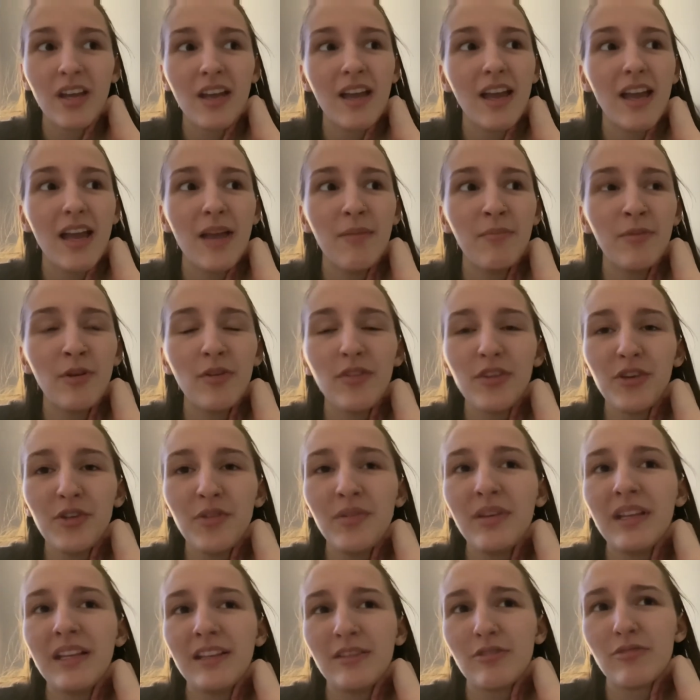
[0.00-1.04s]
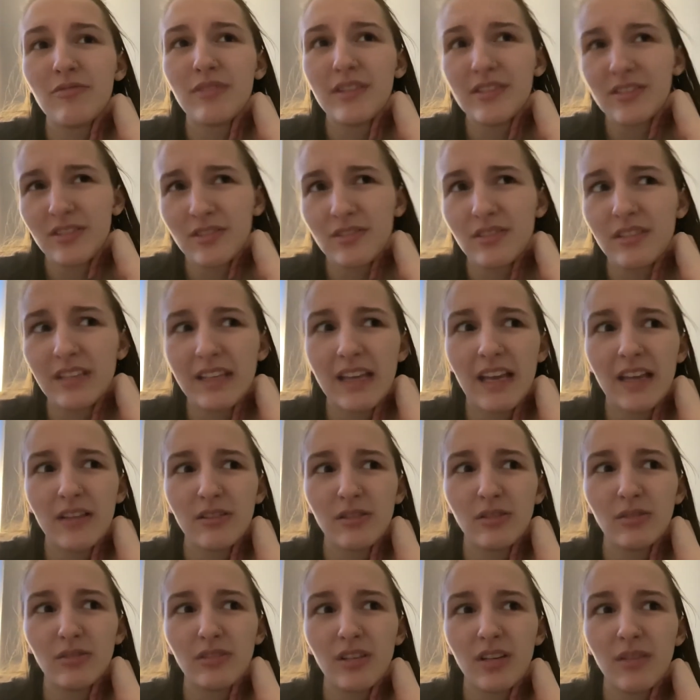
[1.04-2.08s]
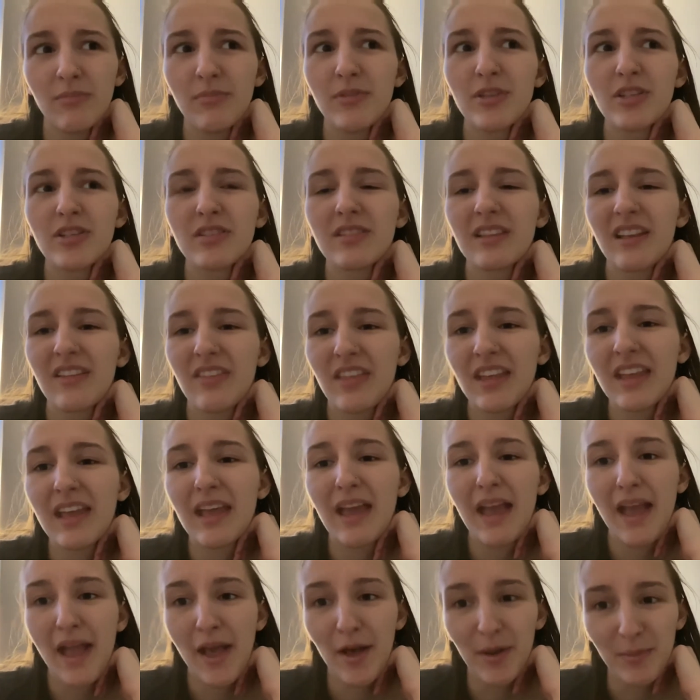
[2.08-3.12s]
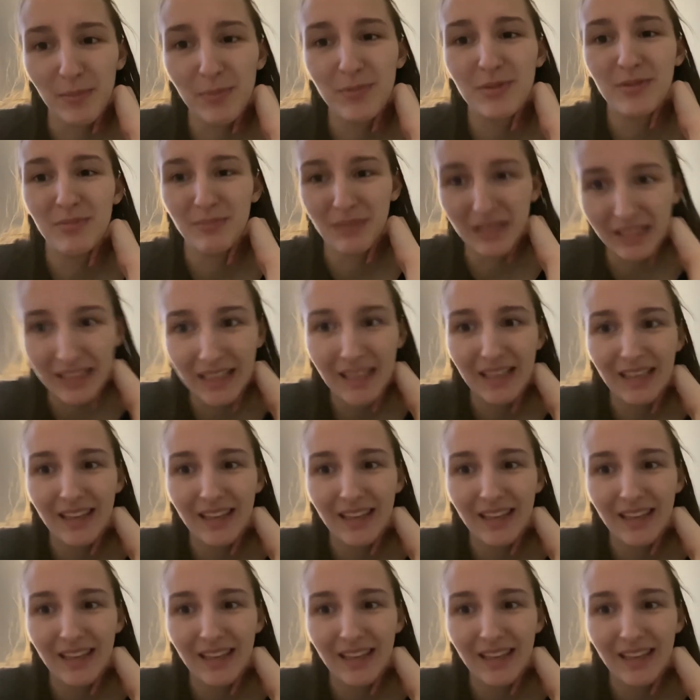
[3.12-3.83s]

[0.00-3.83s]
Not that you need a reason to get dolled up, but just I think it helps me